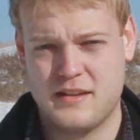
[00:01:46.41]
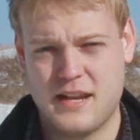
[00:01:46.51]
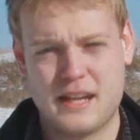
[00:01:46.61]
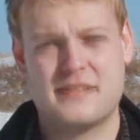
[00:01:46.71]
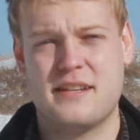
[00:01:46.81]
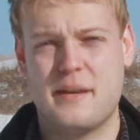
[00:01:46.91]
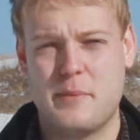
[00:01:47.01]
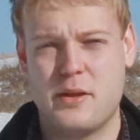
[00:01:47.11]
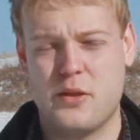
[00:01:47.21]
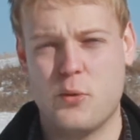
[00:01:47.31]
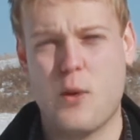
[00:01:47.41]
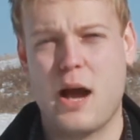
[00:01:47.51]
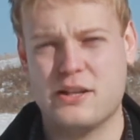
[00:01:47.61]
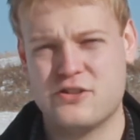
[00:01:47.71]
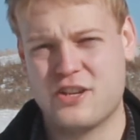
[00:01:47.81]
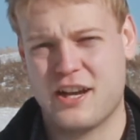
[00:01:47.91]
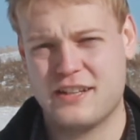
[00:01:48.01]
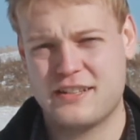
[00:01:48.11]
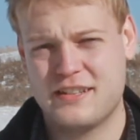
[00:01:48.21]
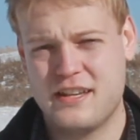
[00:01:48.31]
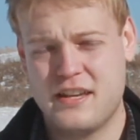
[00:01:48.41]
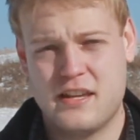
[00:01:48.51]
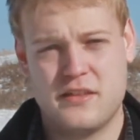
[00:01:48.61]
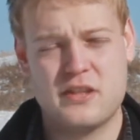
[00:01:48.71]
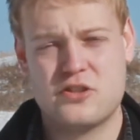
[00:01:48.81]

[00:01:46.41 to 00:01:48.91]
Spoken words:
Next up, the wide shot. This